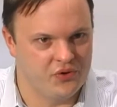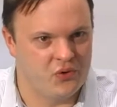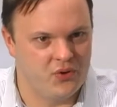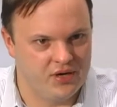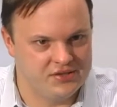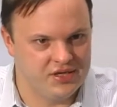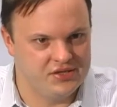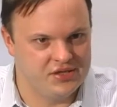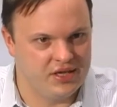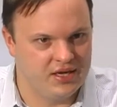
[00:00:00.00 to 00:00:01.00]
an
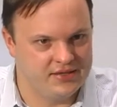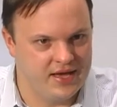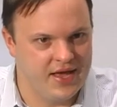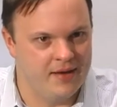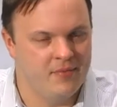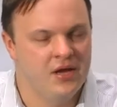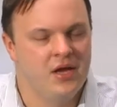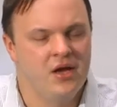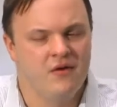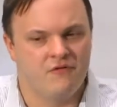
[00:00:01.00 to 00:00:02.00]
organization like TAB
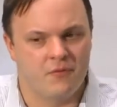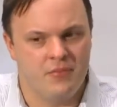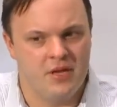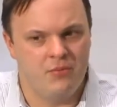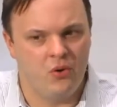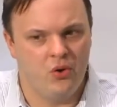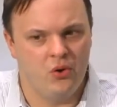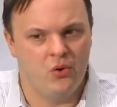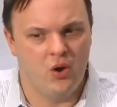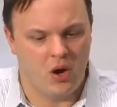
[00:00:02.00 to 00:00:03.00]
for people
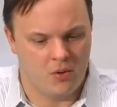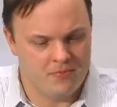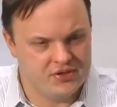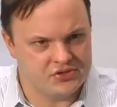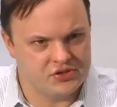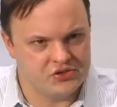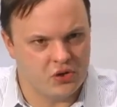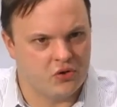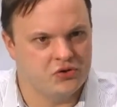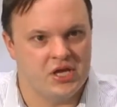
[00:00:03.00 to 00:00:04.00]
who are business
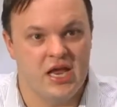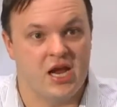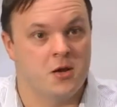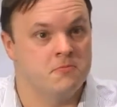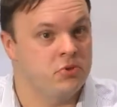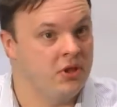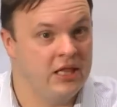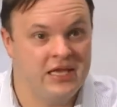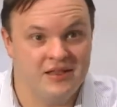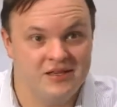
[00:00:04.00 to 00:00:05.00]
owners in
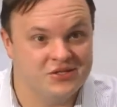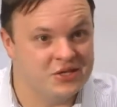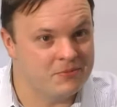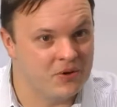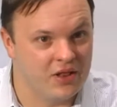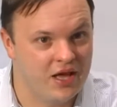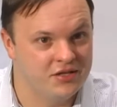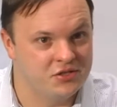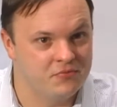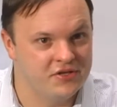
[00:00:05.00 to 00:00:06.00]
completely separate
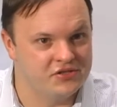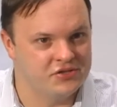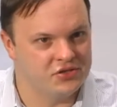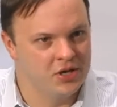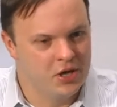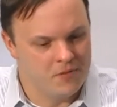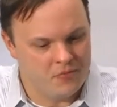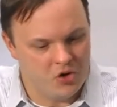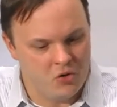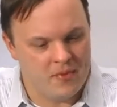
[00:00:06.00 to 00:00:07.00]
lines of business,
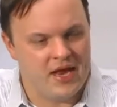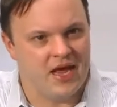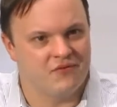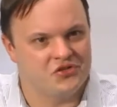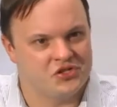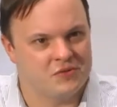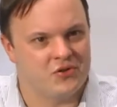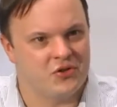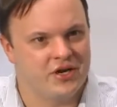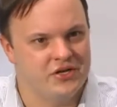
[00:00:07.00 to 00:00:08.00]
but who may have
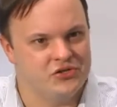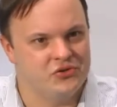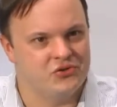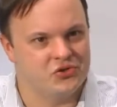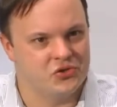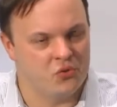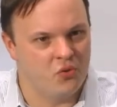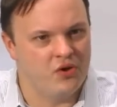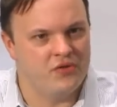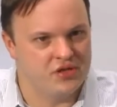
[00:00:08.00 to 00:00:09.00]
similar issues to the
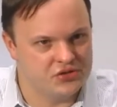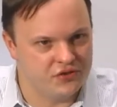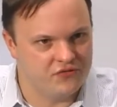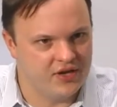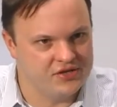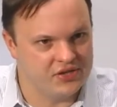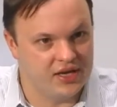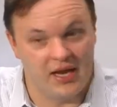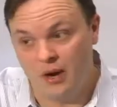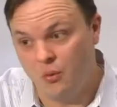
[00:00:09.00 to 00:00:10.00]
one that you're
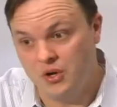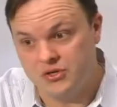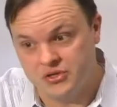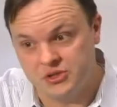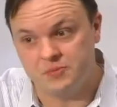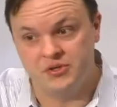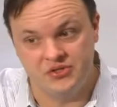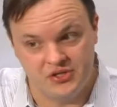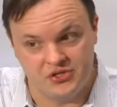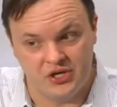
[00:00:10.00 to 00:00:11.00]
facing. And I wouldn't just
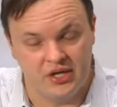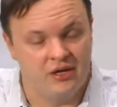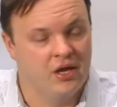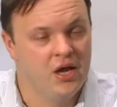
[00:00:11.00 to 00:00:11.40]
position it